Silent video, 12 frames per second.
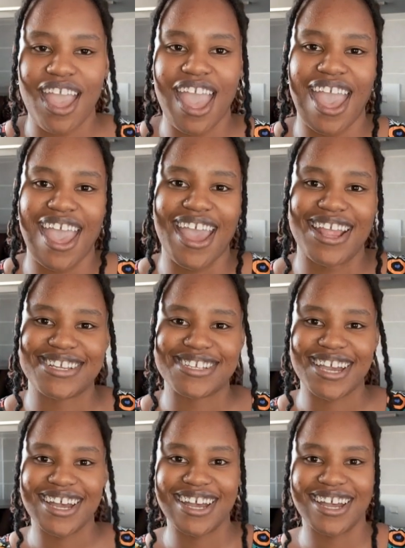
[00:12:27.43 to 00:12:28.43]
And
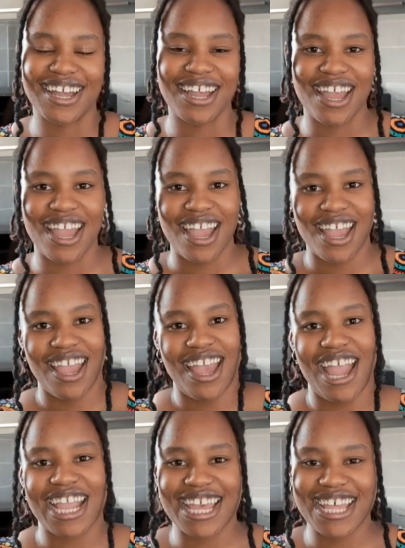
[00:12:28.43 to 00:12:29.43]

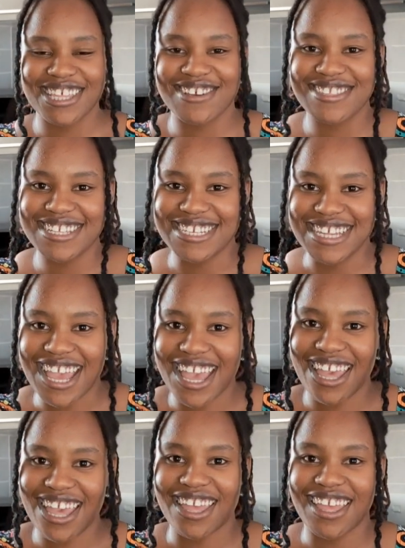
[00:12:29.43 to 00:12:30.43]
I get there on the
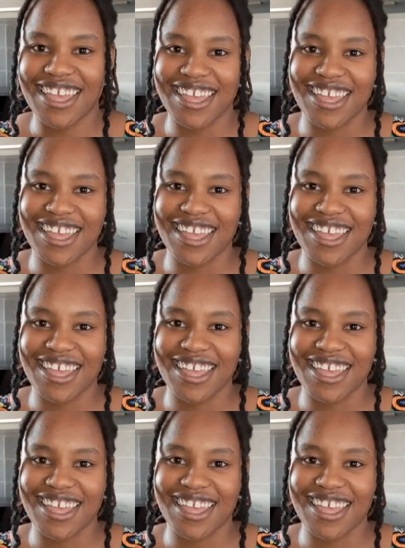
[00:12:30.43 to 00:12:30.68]
day.